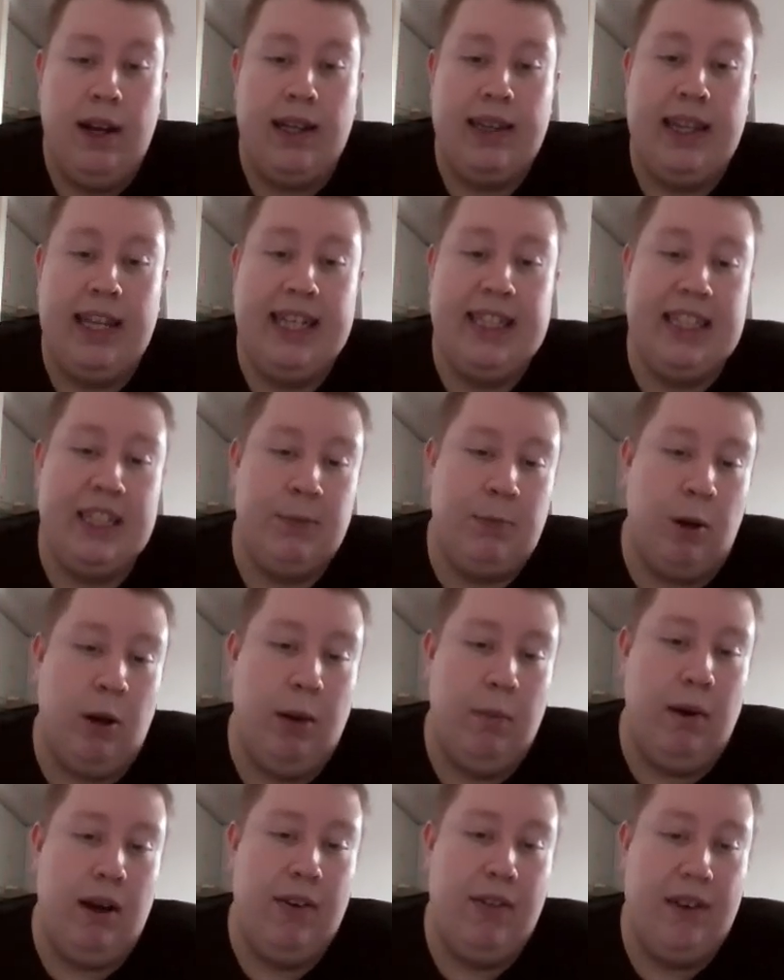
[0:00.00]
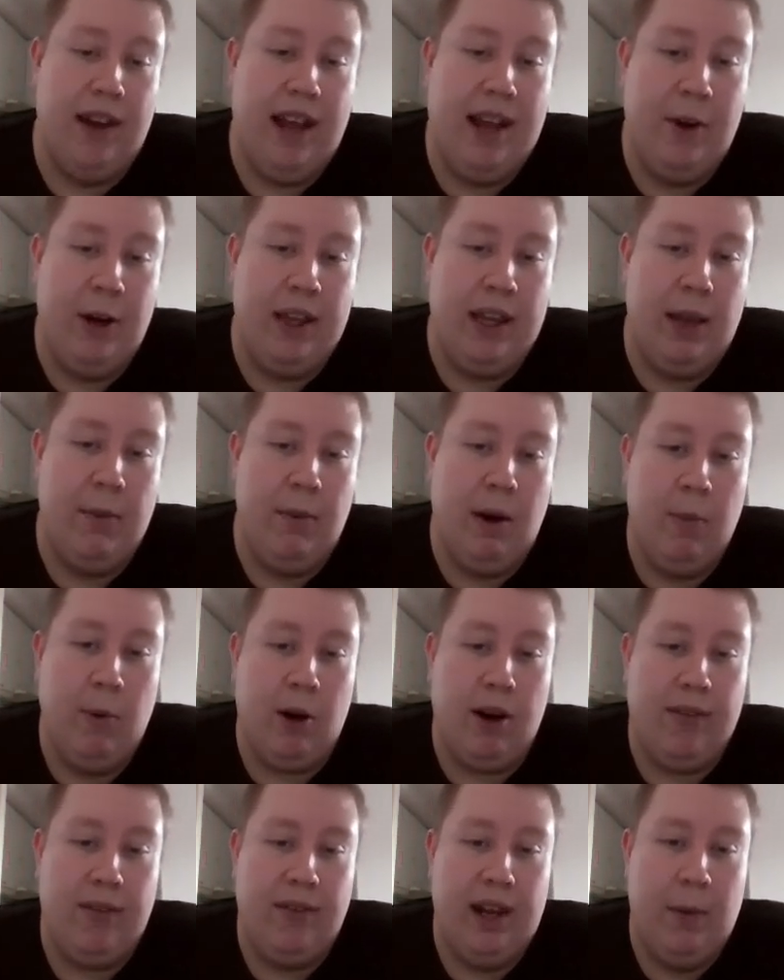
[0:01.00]
And this is probably my favorite
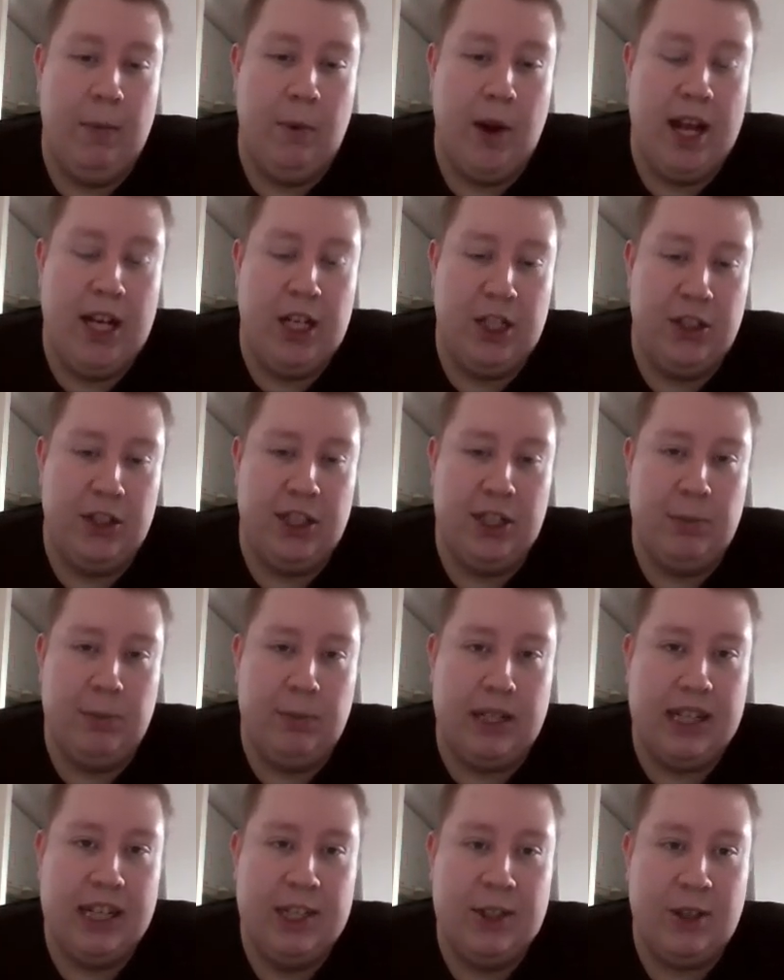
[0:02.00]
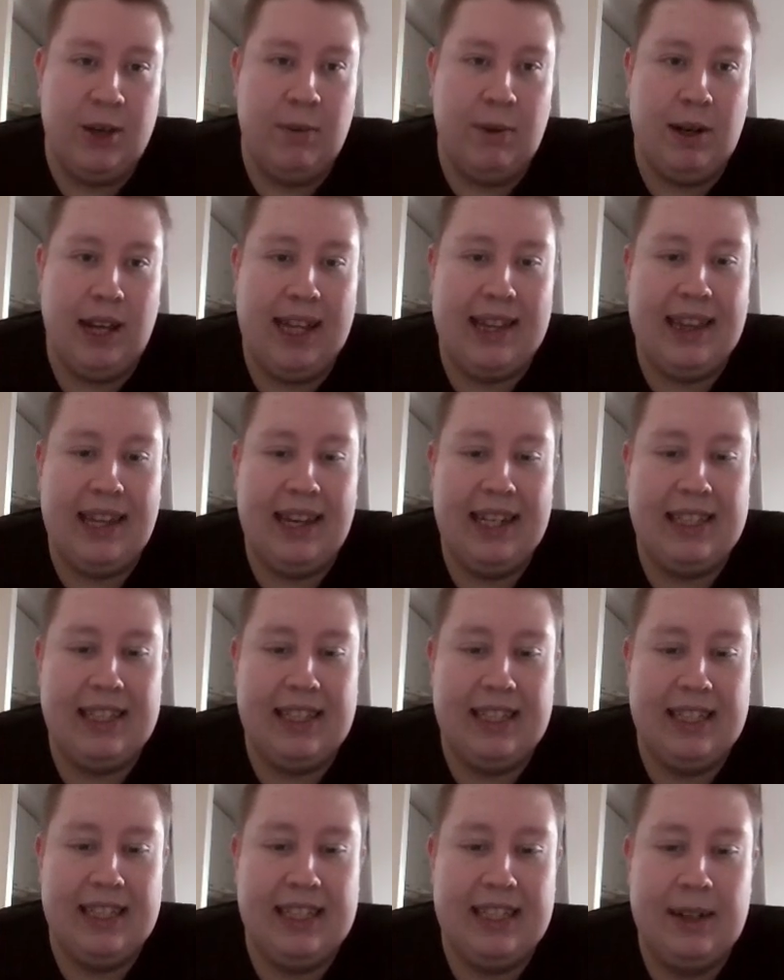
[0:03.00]
Imamura film. Vengeance is Mine, so I'm glad that
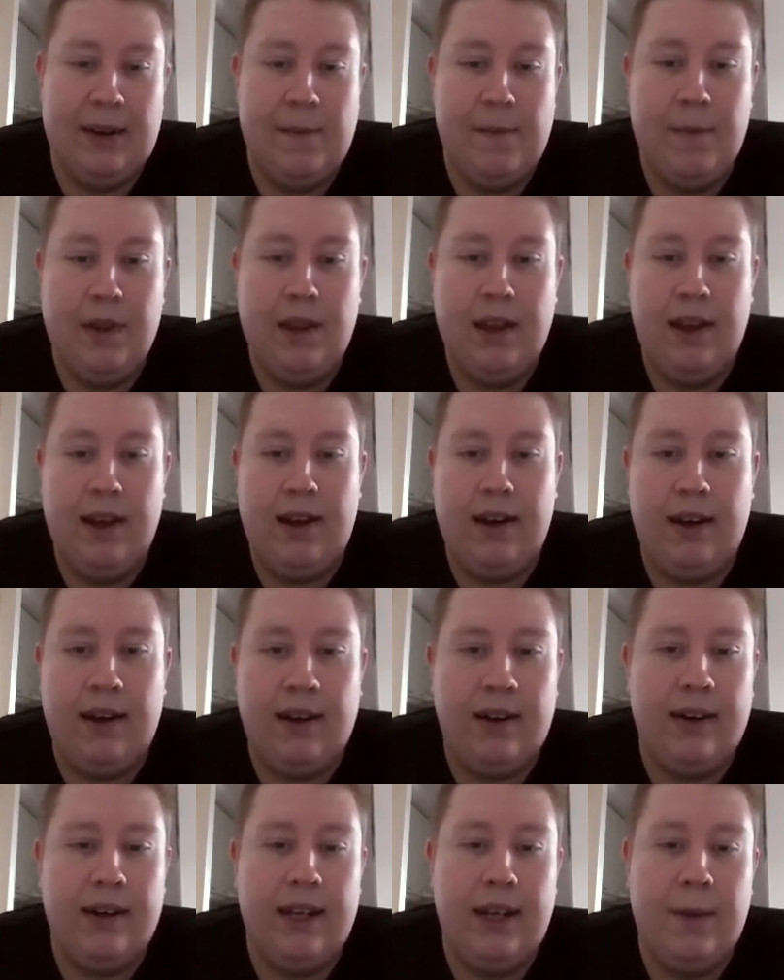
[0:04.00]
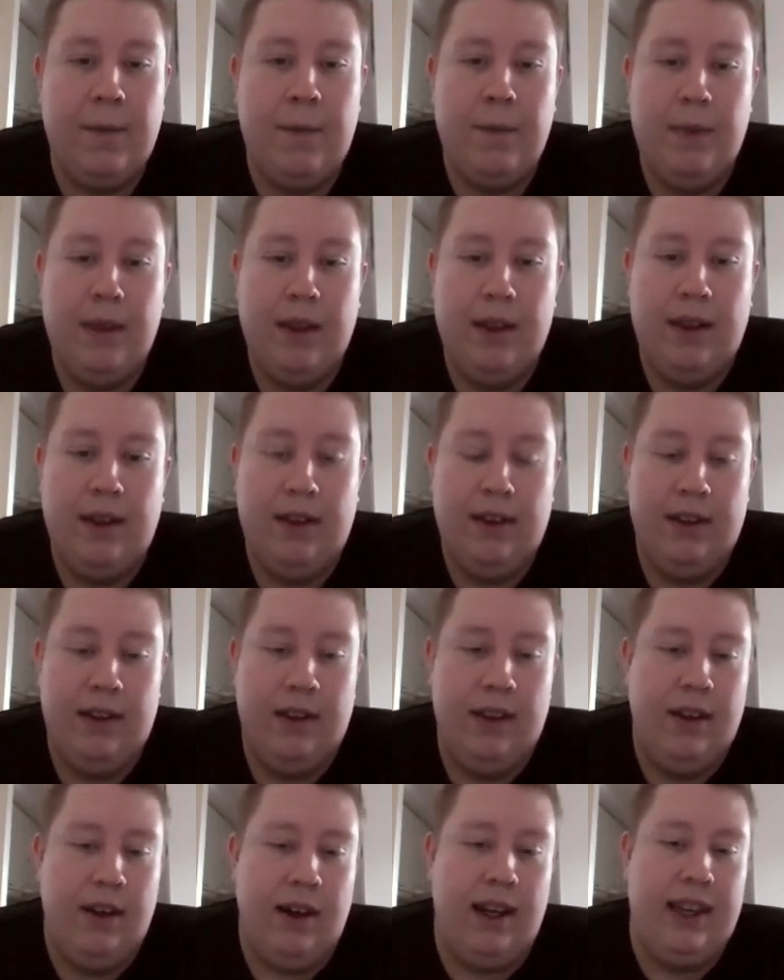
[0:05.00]
it's this high.
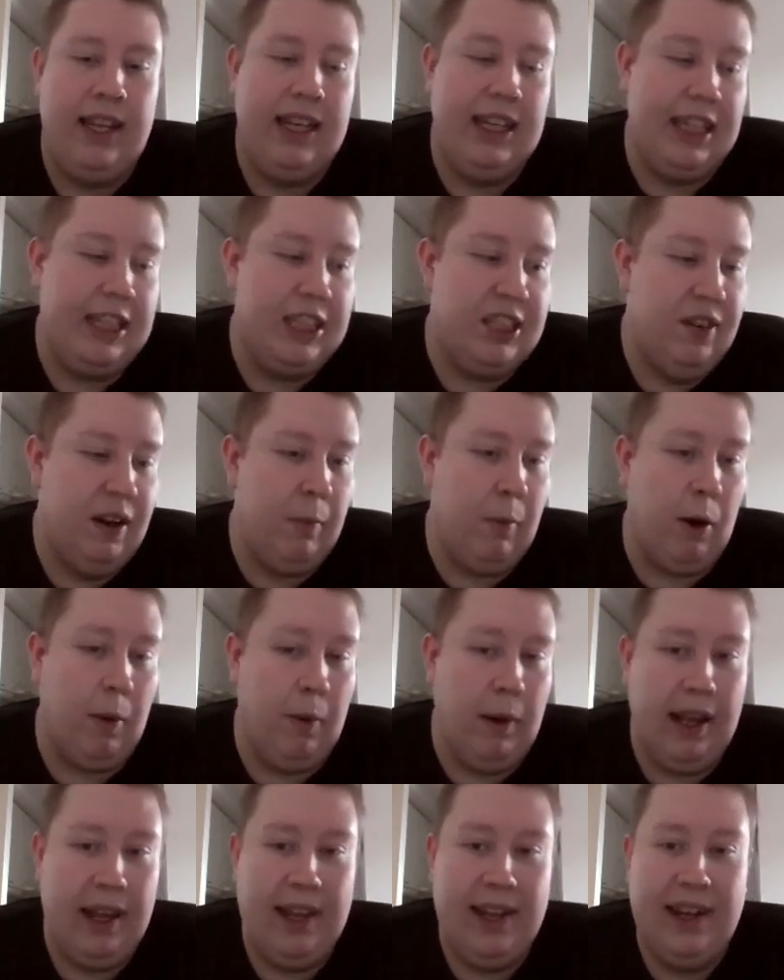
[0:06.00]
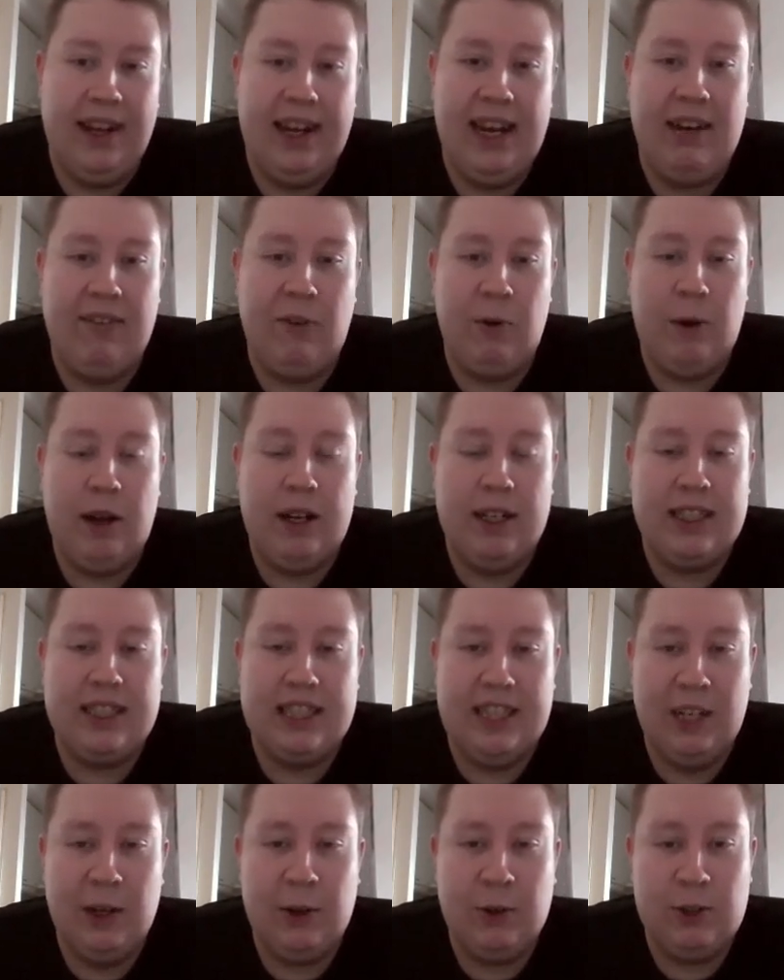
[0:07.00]
I think this film probably
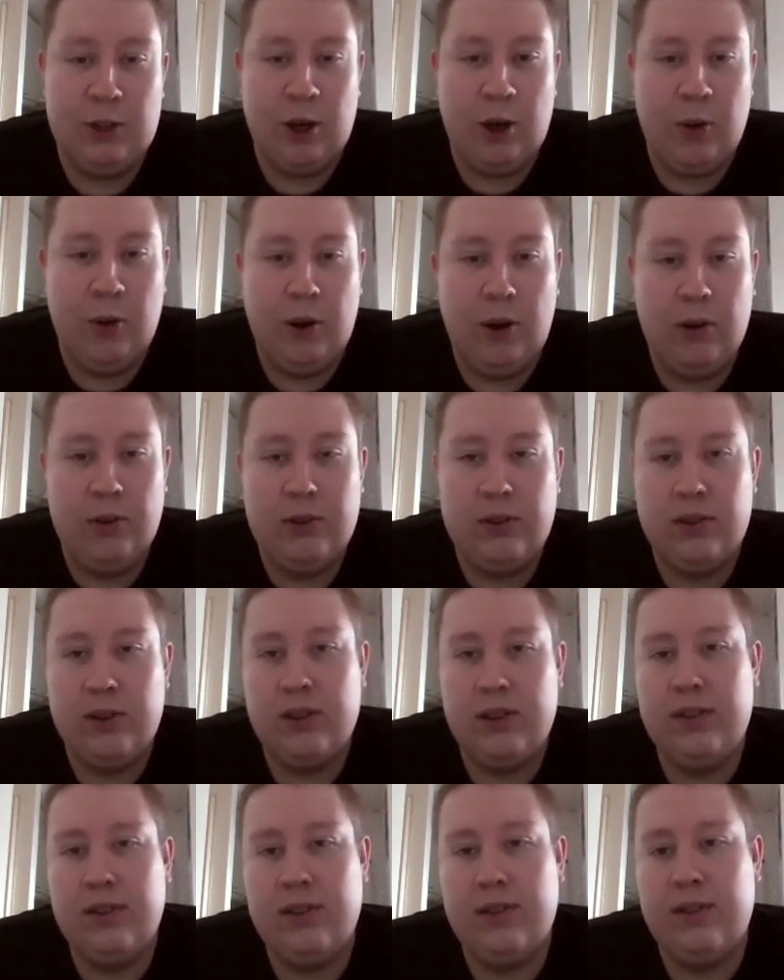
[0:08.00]
influenced Sion Sono's